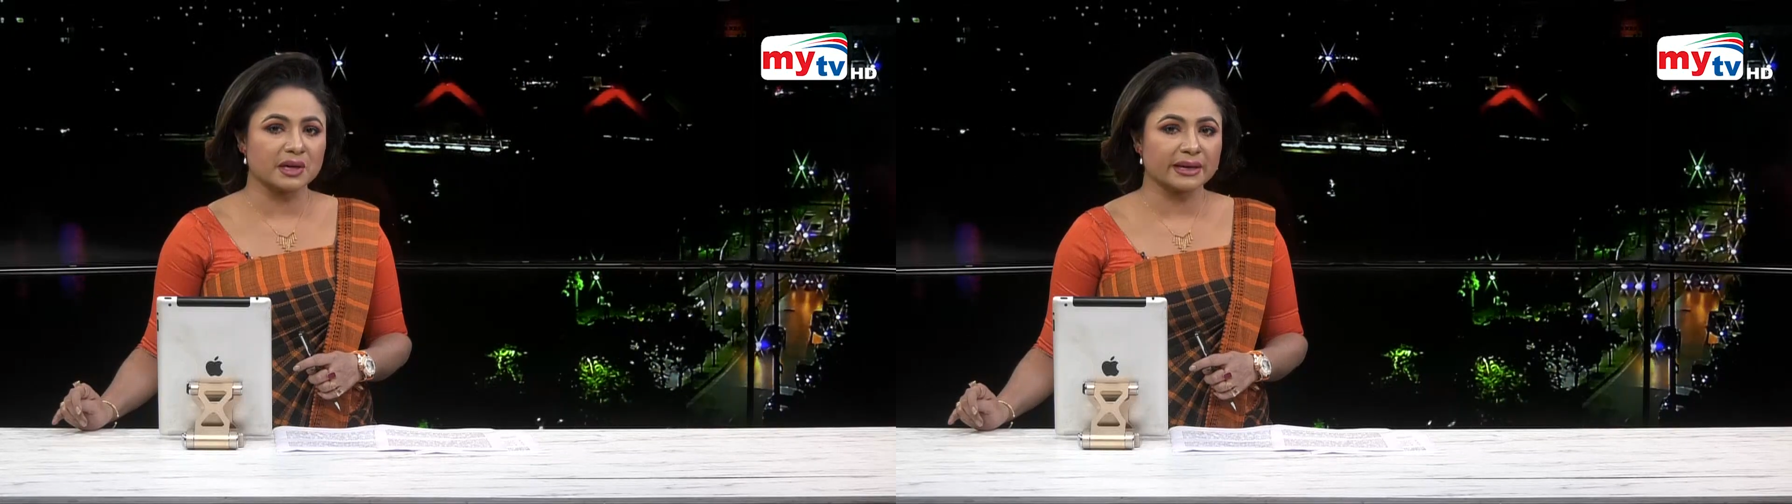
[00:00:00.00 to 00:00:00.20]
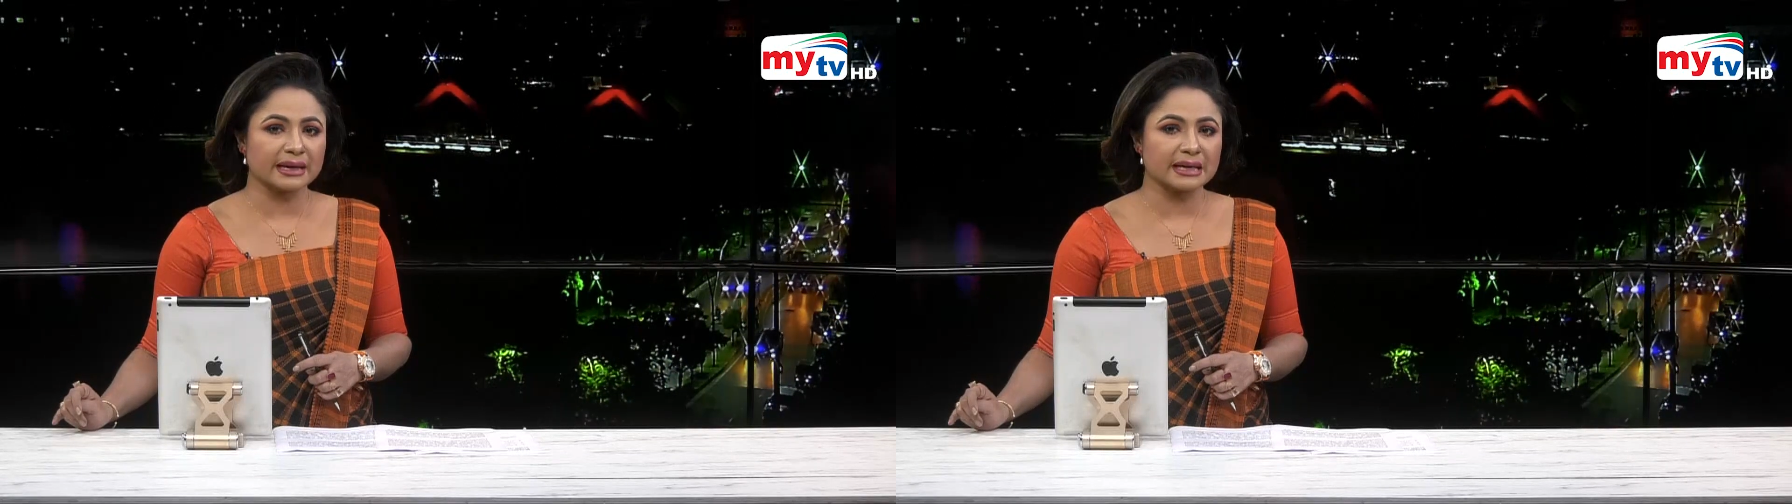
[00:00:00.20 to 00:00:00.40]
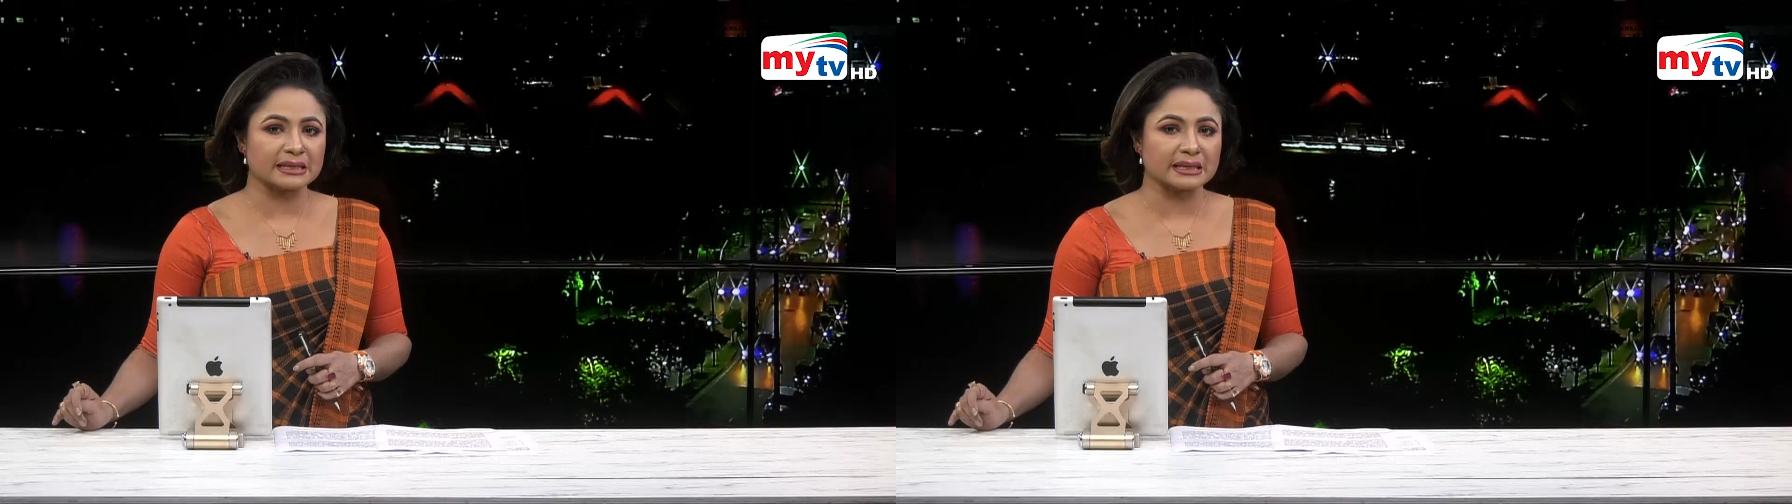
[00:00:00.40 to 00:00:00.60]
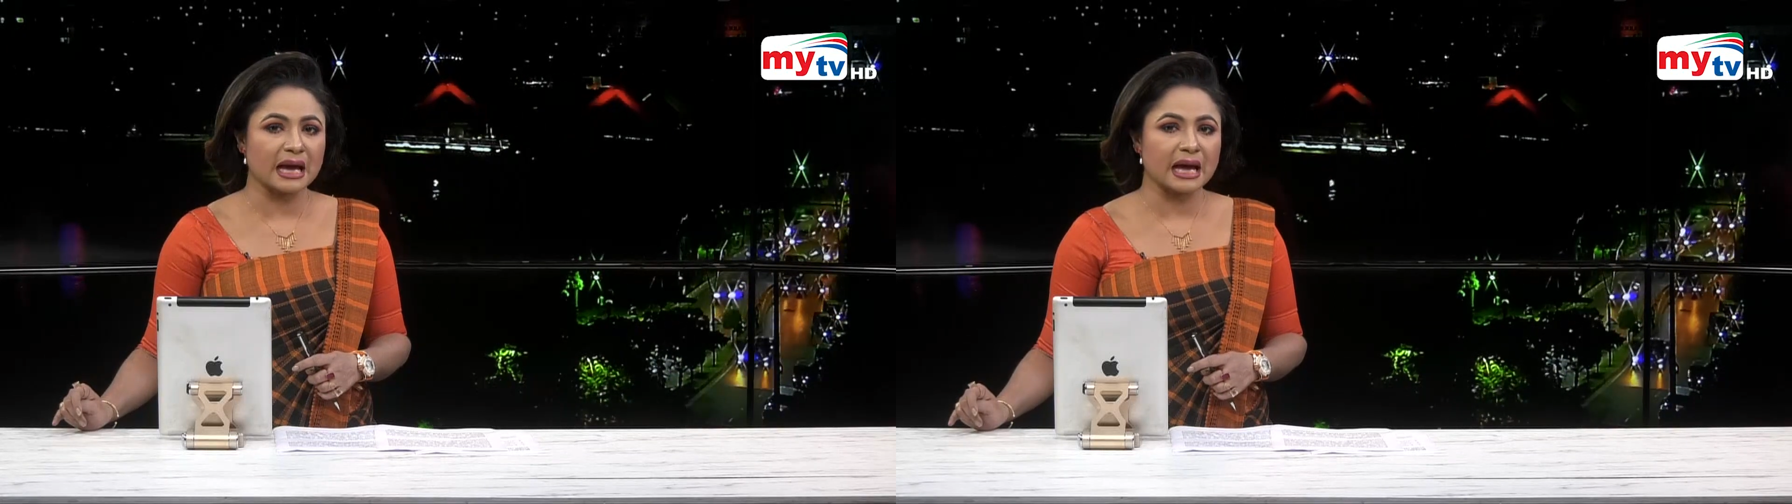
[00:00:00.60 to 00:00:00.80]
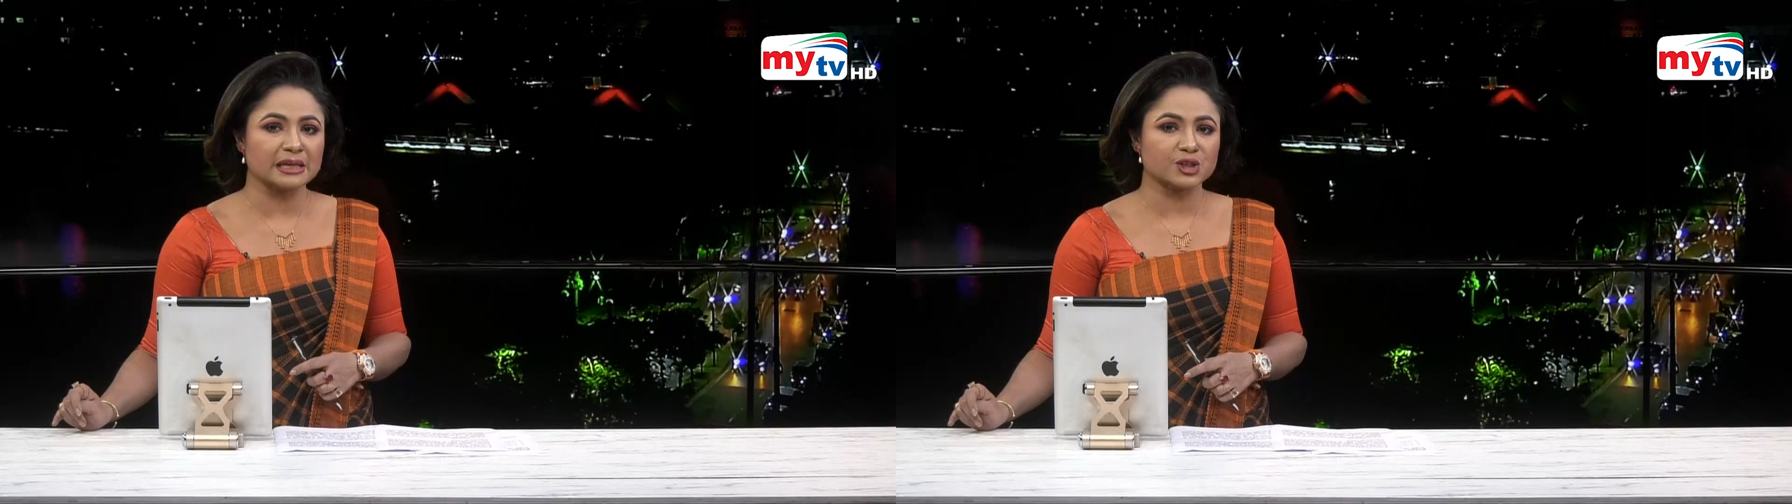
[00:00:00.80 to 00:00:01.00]
market in
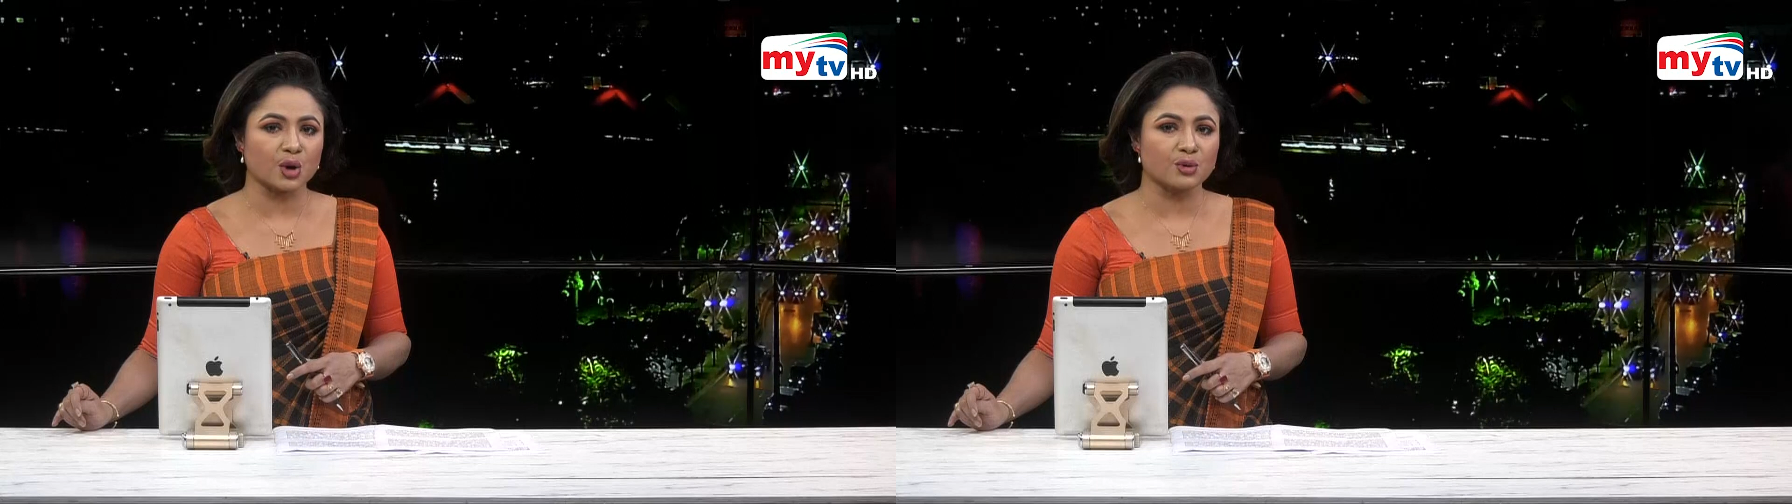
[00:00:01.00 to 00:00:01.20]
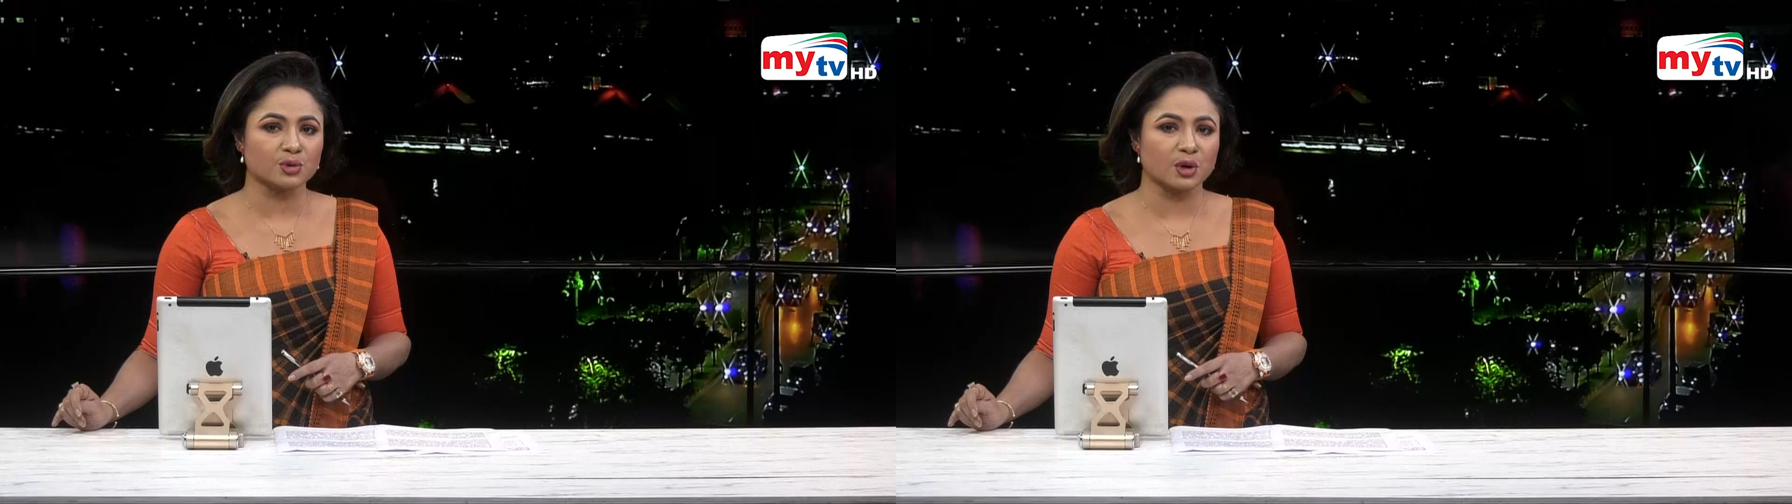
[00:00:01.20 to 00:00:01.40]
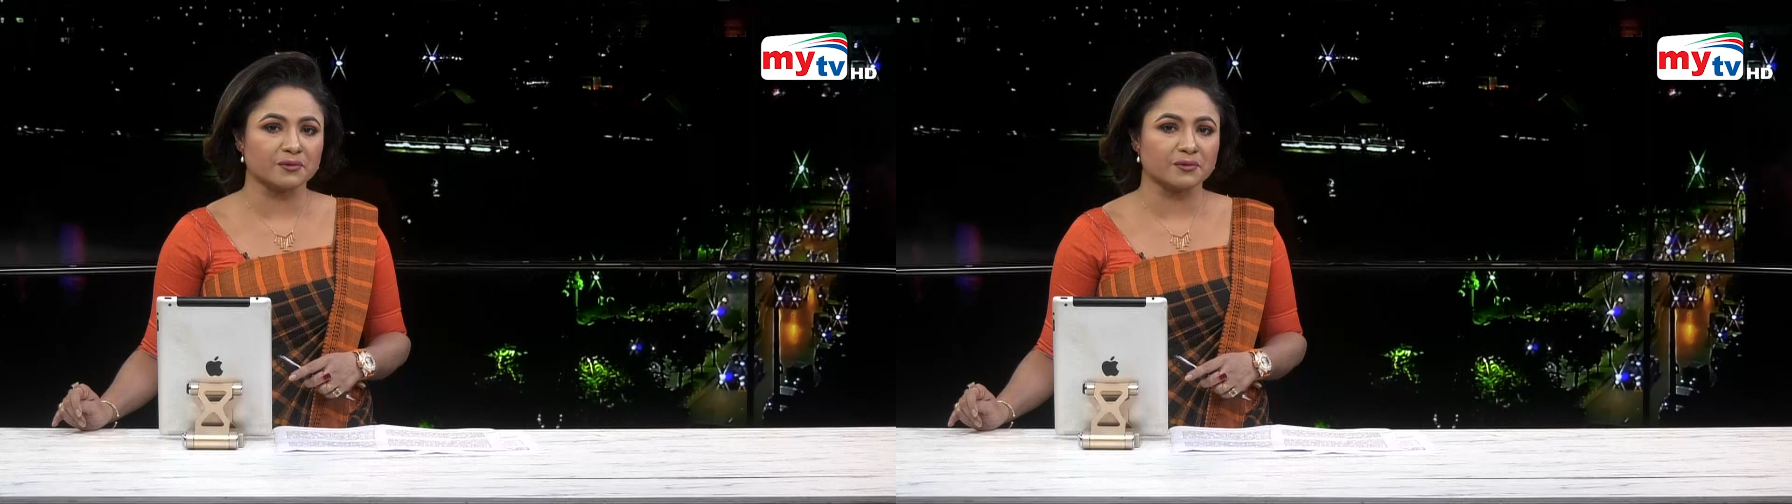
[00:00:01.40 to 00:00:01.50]
Hali Shahur